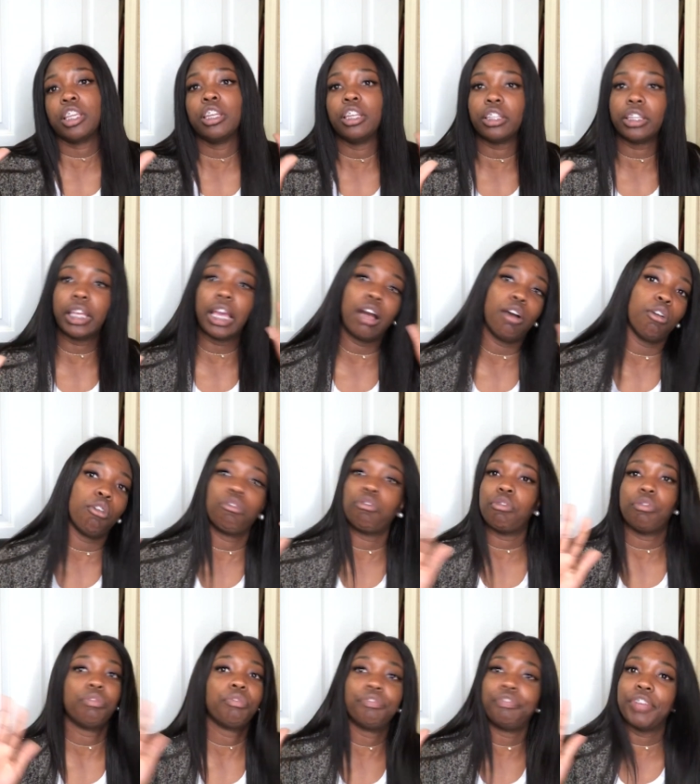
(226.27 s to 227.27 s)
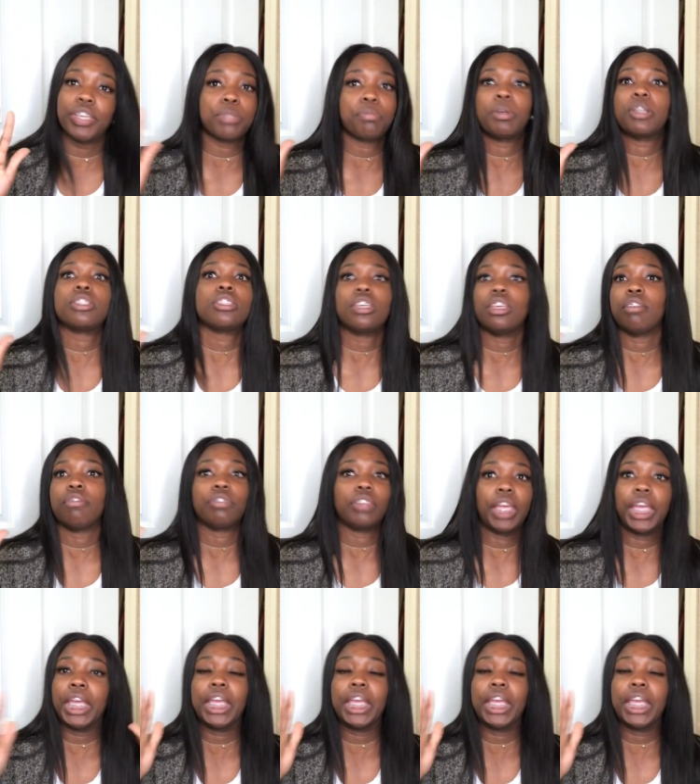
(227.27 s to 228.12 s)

anything, I would fix my teeth.